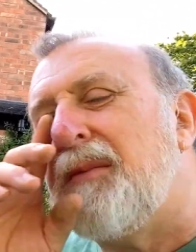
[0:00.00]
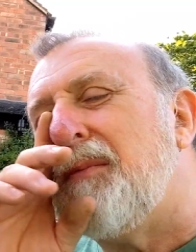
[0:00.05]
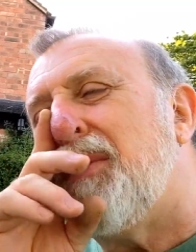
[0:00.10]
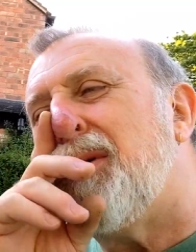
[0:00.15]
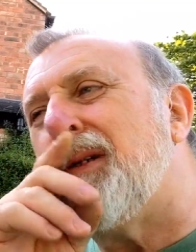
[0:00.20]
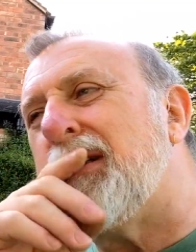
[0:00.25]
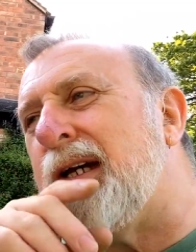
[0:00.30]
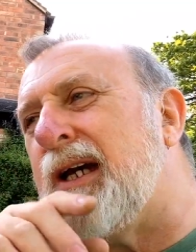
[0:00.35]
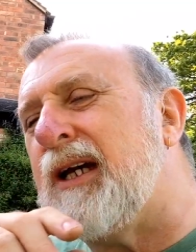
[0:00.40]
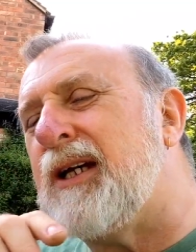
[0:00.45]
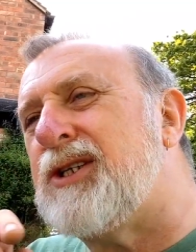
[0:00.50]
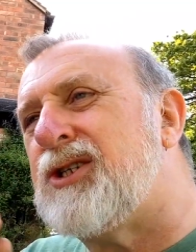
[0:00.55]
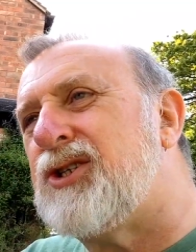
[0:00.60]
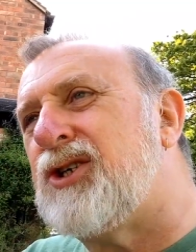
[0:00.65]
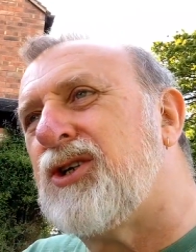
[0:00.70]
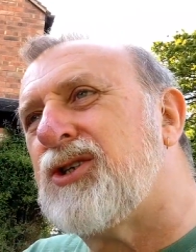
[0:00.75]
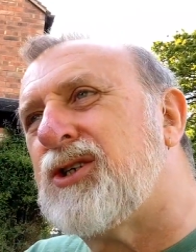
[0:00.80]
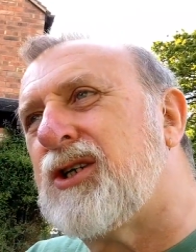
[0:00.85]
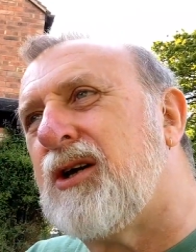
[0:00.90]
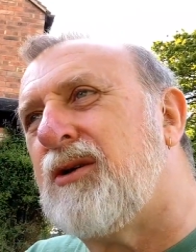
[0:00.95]
But it's
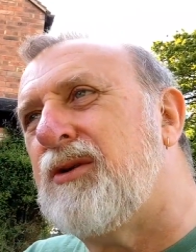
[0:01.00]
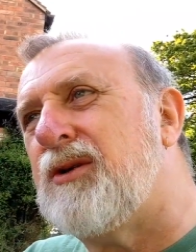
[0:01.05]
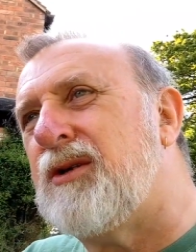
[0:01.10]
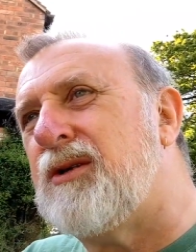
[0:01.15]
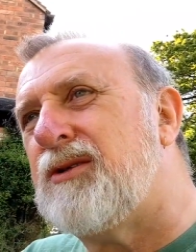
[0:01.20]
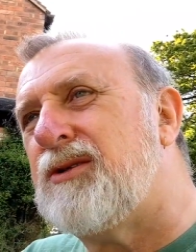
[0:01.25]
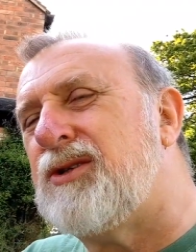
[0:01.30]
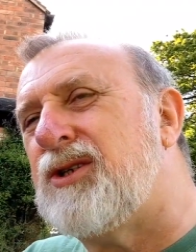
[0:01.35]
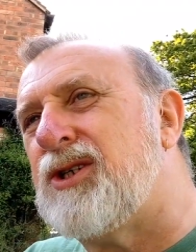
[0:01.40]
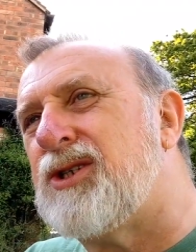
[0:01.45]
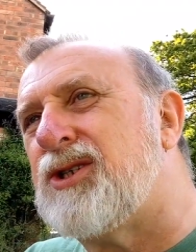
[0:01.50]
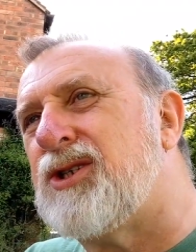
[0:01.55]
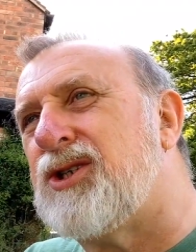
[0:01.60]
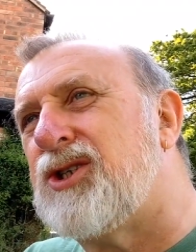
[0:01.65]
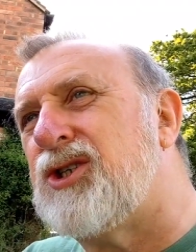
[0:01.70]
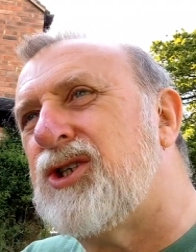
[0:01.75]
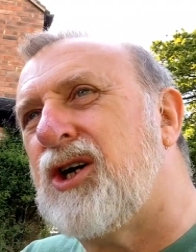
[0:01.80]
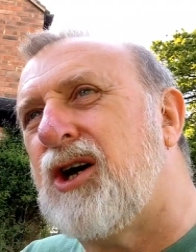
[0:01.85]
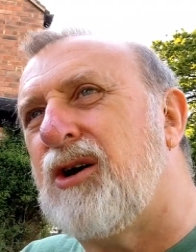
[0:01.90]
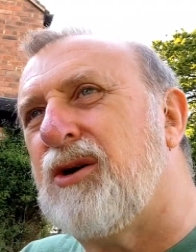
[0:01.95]
just going, just to
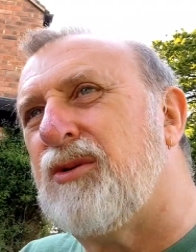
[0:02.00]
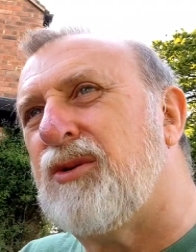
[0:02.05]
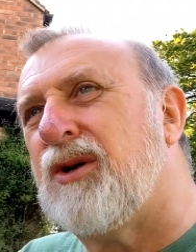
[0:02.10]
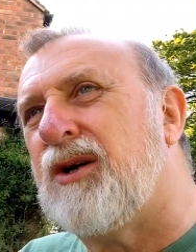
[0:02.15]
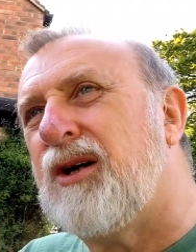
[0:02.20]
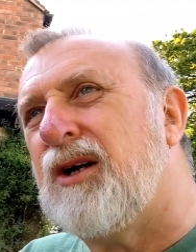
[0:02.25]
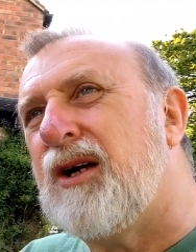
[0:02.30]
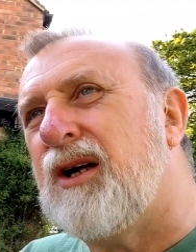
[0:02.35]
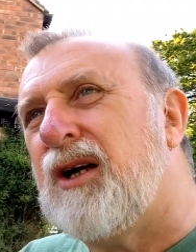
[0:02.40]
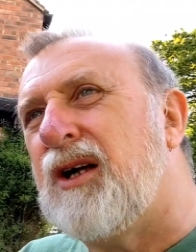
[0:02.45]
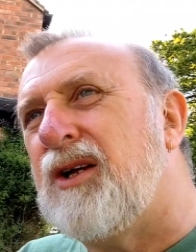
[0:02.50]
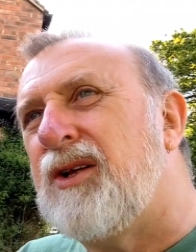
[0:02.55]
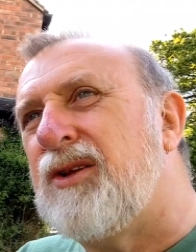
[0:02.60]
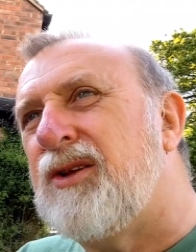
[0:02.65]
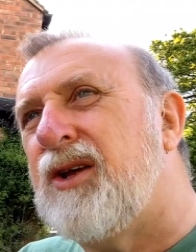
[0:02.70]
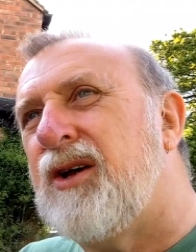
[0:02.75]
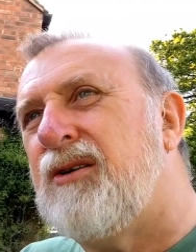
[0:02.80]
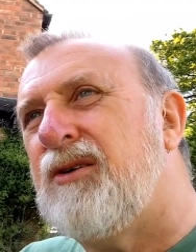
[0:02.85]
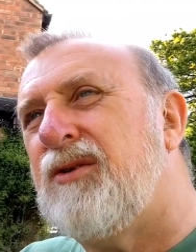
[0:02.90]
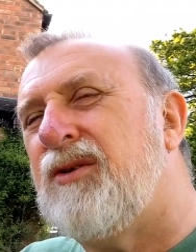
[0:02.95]
show
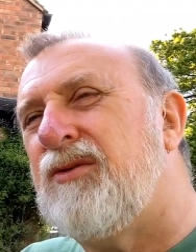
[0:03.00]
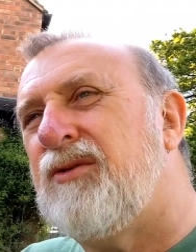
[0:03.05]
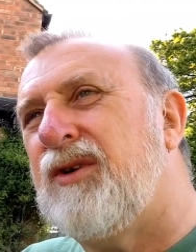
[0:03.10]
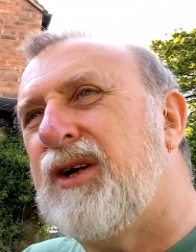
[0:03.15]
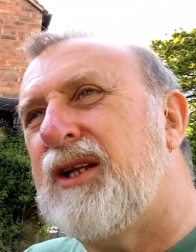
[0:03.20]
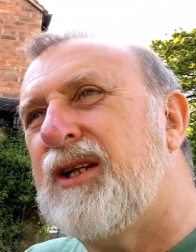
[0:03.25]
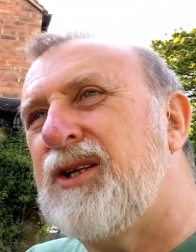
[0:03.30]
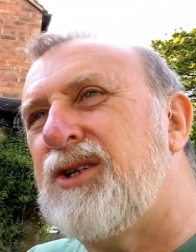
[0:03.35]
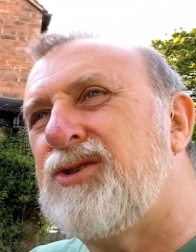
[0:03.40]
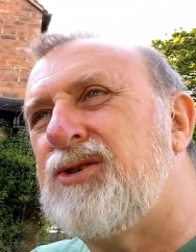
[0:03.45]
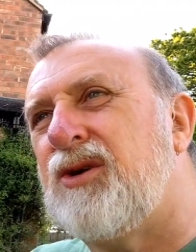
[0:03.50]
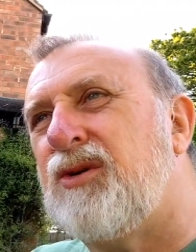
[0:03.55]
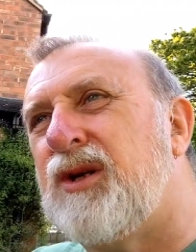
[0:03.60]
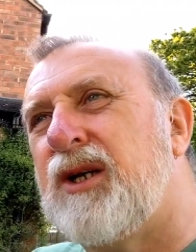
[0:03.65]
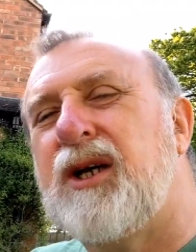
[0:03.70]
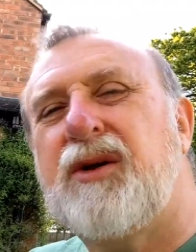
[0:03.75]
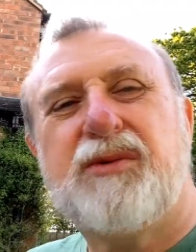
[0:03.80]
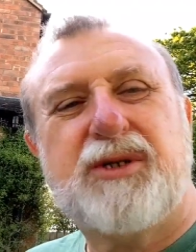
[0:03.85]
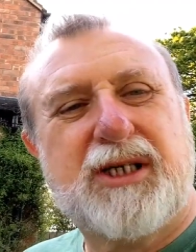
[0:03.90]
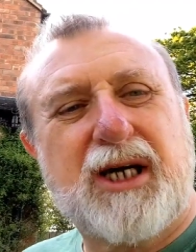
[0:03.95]
that really and truly
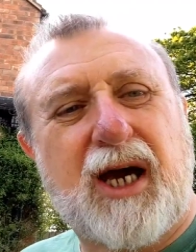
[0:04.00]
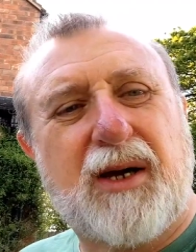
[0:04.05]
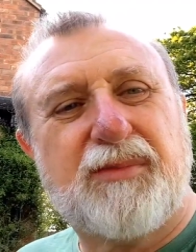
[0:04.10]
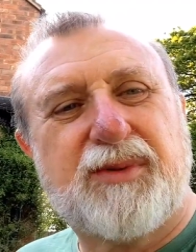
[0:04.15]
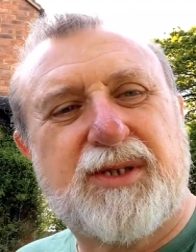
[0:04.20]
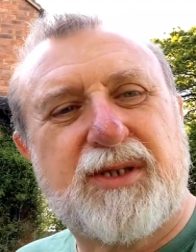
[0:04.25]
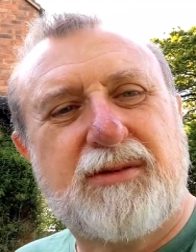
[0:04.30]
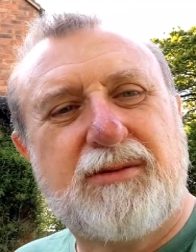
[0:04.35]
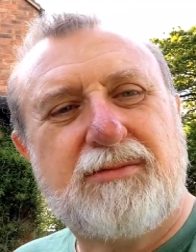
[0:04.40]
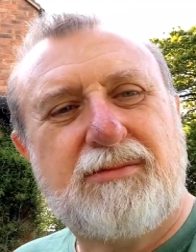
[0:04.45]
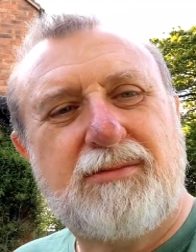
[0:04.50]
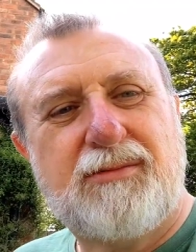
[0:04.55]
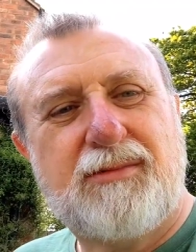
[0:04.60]
you adapt.